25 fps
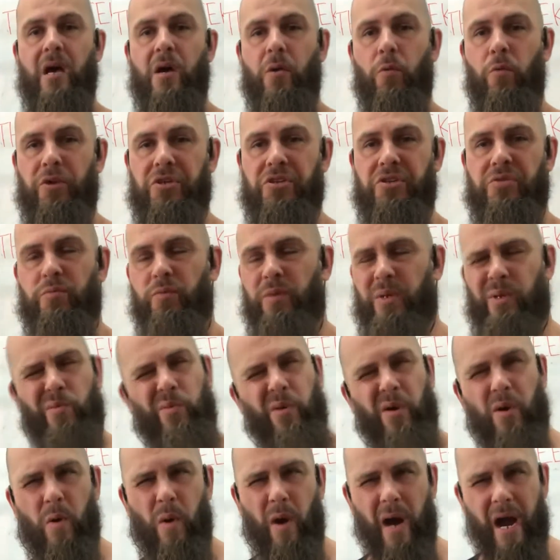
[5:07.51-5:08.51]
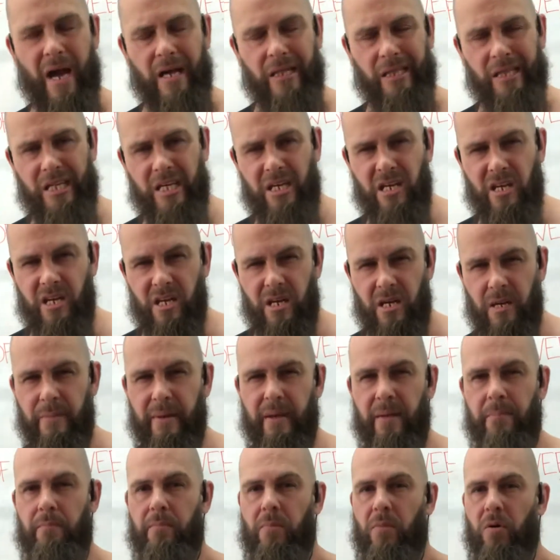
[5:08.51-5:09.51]
which would require a little
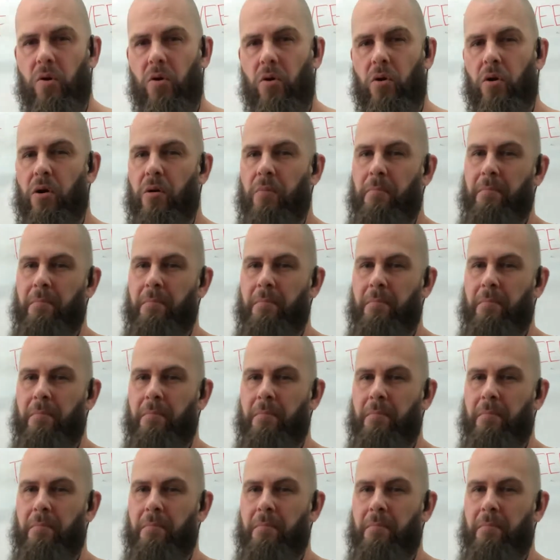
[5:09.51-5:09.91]
bit more